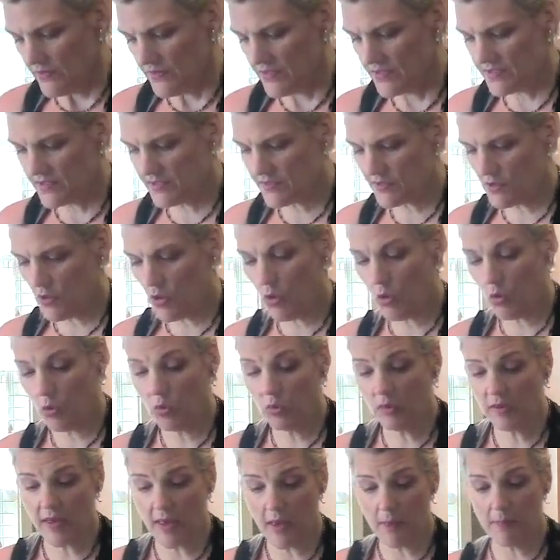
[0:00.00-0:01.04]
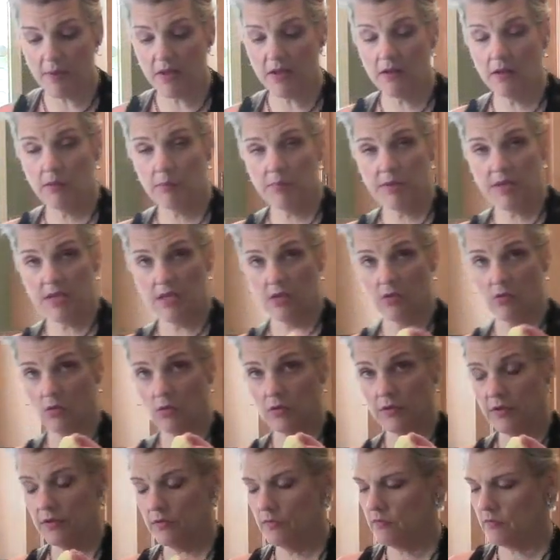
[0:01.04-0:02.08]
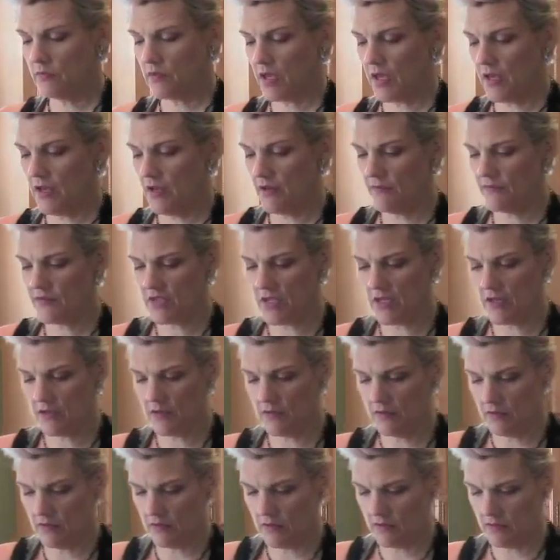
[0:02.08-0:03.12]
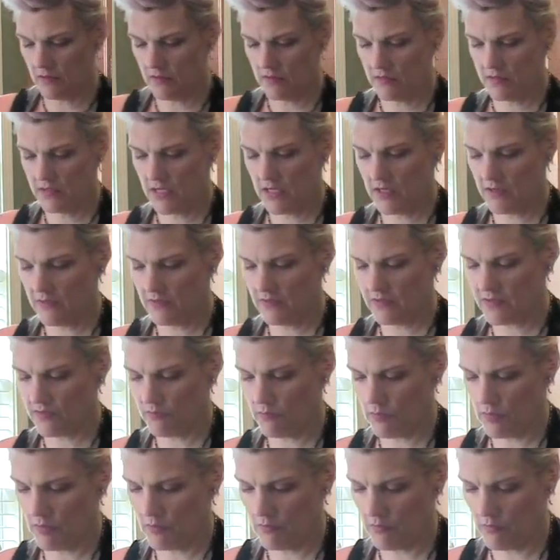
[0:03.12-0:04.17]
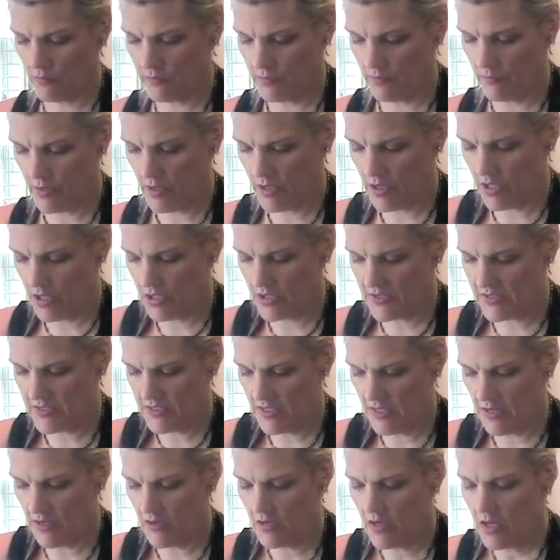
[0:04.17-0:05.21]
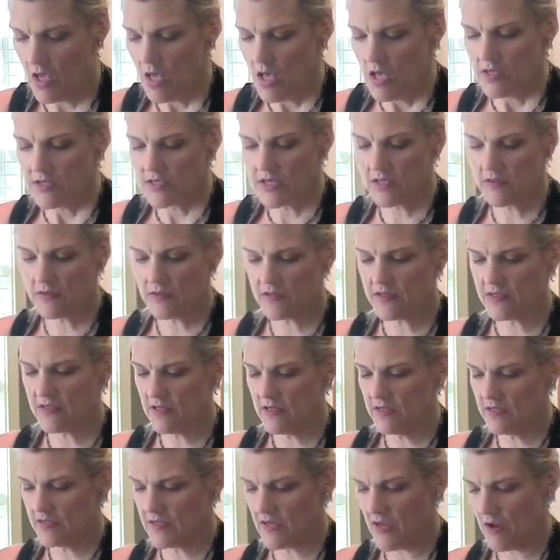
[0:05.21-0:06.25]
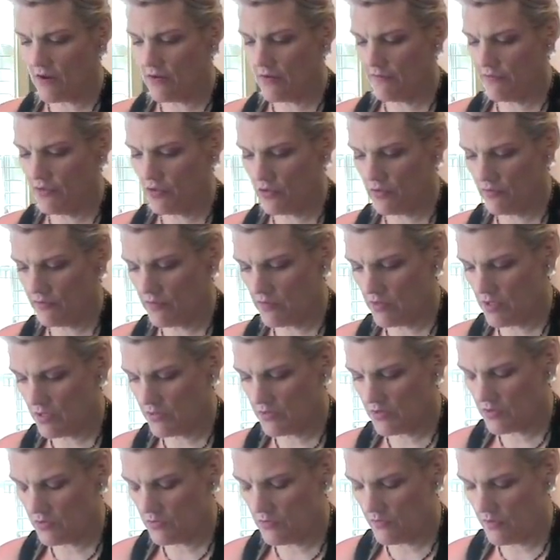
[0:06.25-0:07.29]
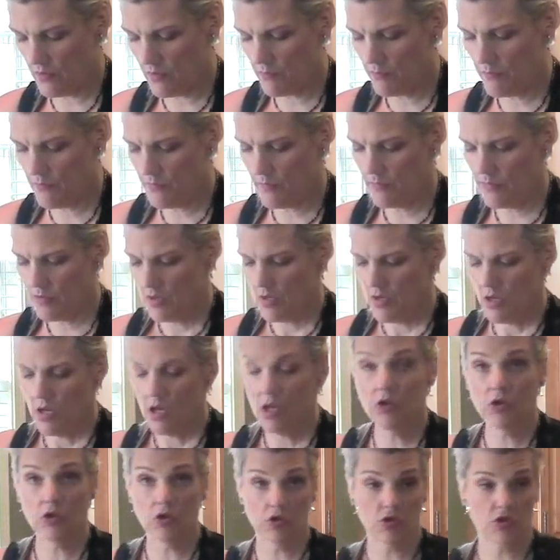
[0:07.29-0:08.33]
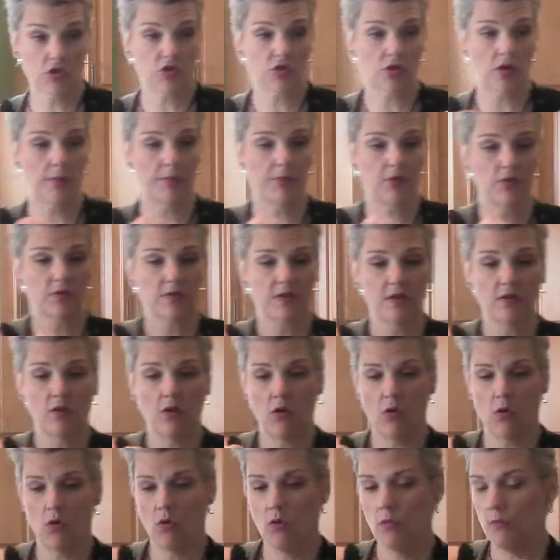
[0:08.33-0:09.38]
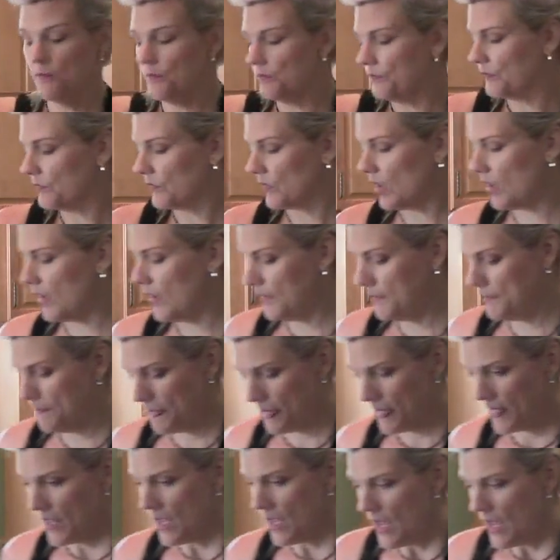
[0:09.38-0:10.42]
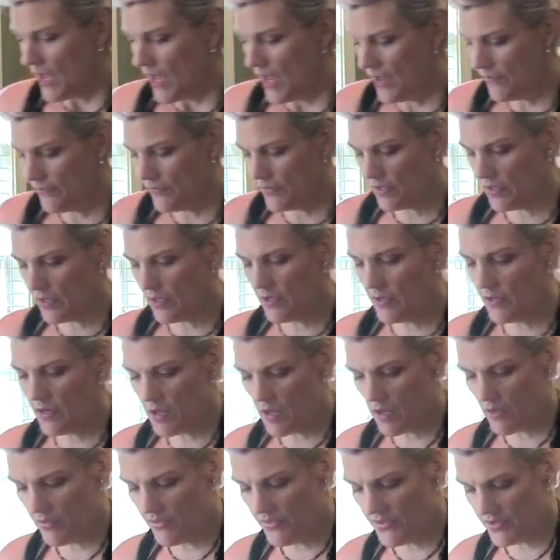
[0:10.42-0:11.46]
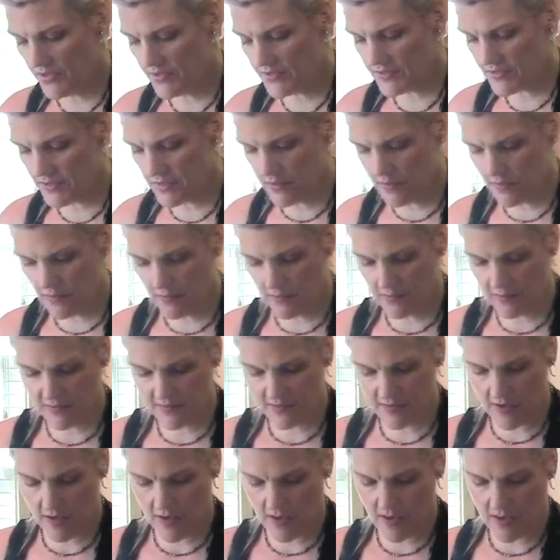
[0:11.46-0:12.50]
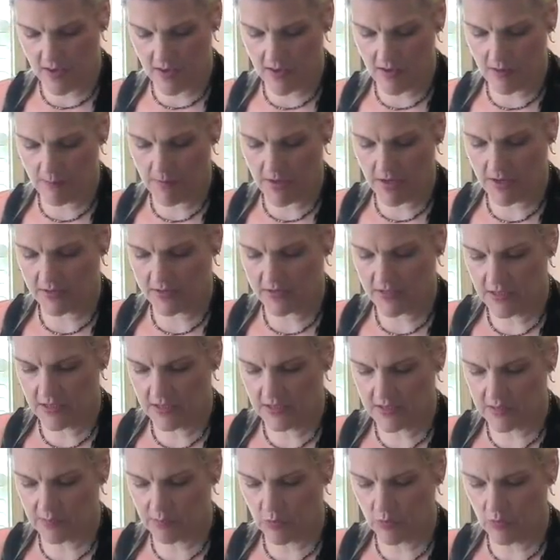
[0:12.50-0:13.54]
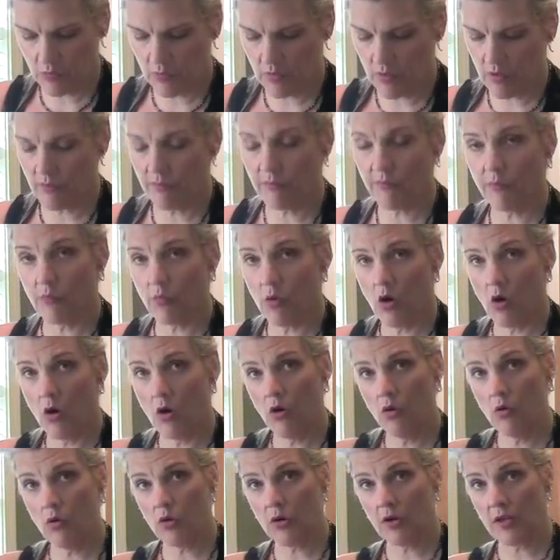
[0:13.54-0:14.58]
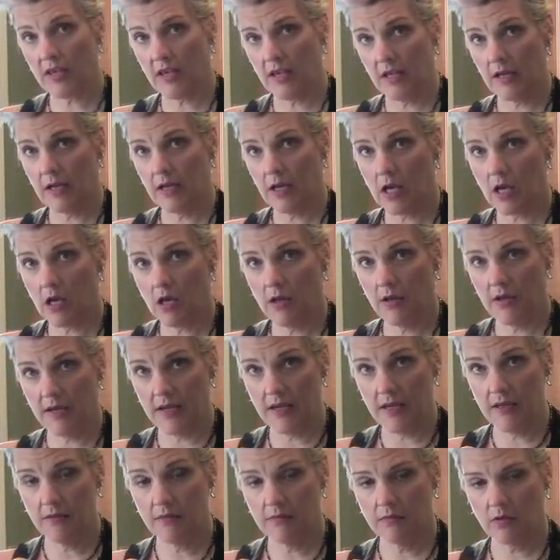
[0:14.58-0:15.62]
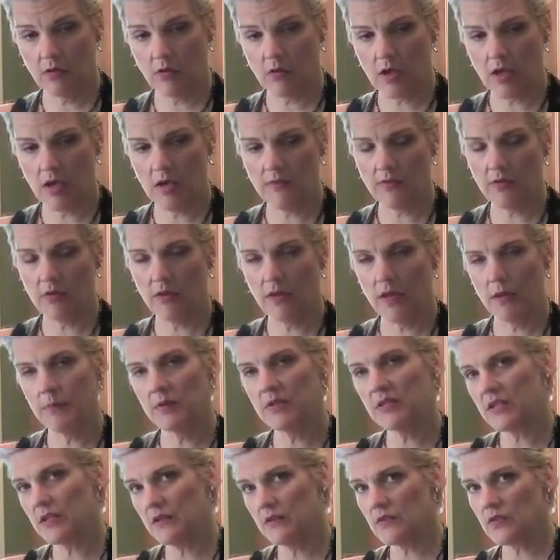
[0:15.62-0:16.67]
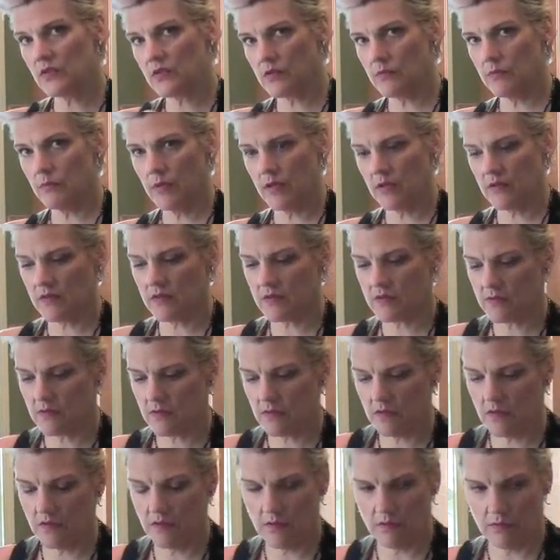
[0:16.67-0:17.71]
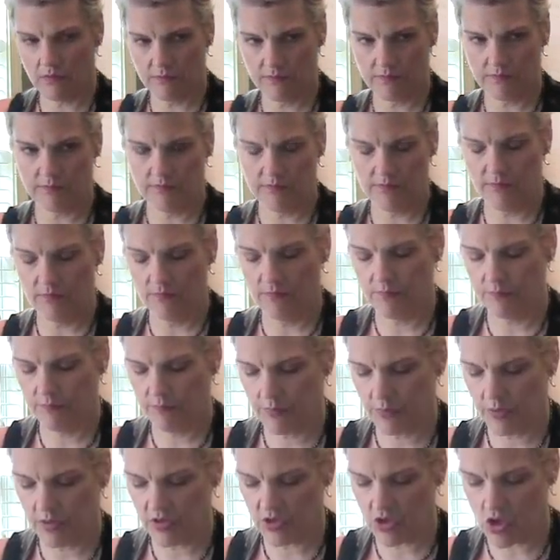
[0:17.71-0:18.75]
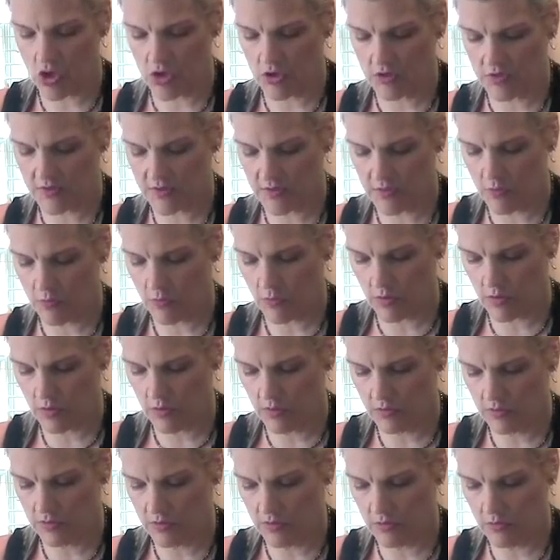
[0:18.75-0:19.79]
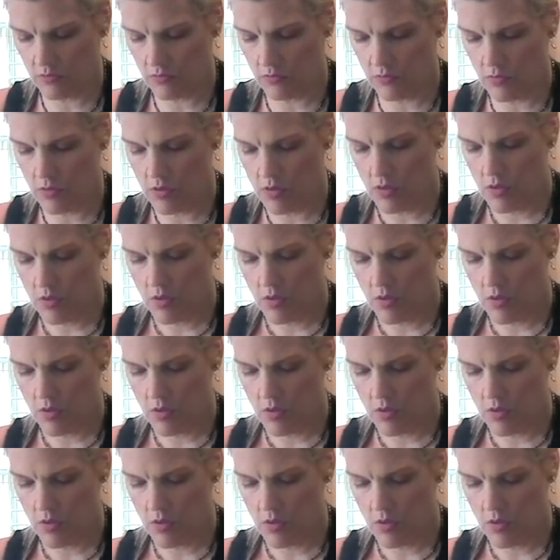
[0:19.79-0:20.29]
this is a whole lemon peeled. Okay, and I'm taking this, well, hold on, I'm gonna get a seed out. Take the seeds out if you can get to them. And you can just drop those in whole, okay? And then this is about a teaspoon of raw organic honey, okay? The lemon tends to make this, you know, pretty tart, so we're gonna do